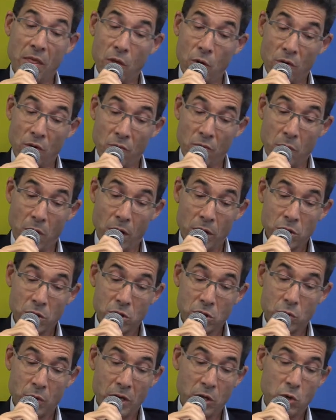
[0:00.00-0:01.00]
23rd of
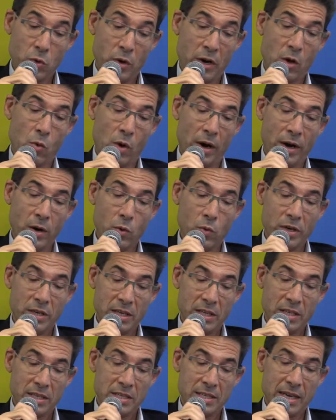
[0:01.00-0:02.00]
March 2021,
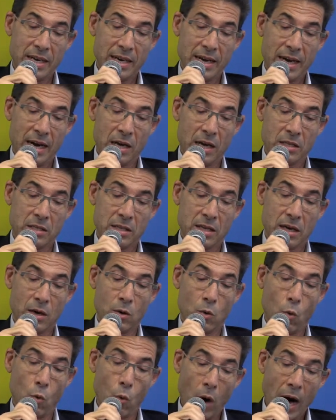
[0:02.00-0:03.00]
we did send out
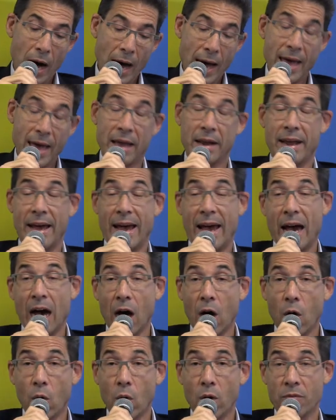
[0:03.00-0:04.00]
the why and
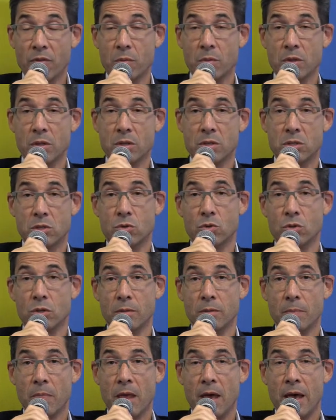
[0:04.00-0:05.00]
how of the middle
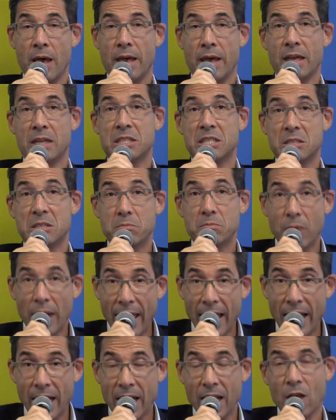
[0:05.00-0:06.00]
school,
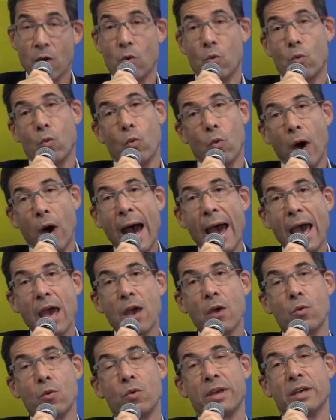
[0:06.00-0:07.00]
explaining
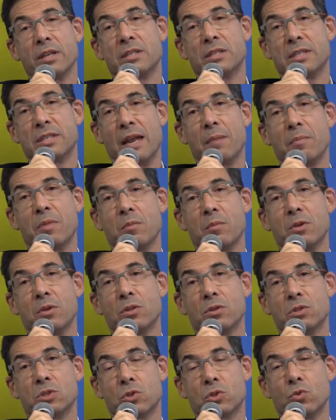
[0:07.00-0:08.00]
why we had set up the
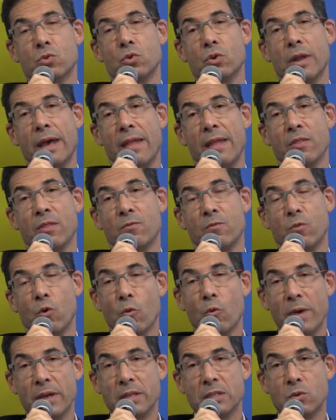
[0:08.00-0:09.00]
middle school and the
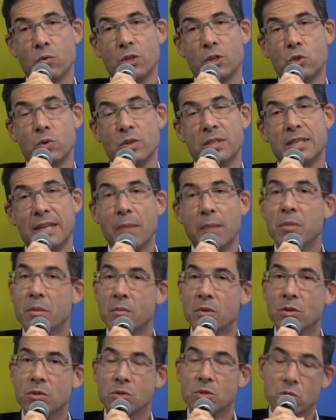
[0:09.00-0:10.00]
format in which we set
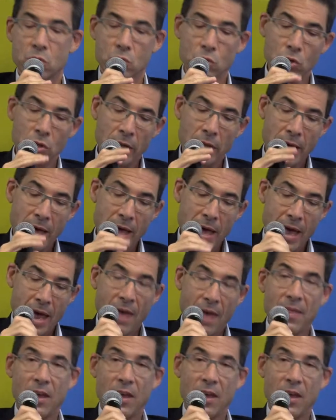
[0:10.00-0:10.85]
up the middle school.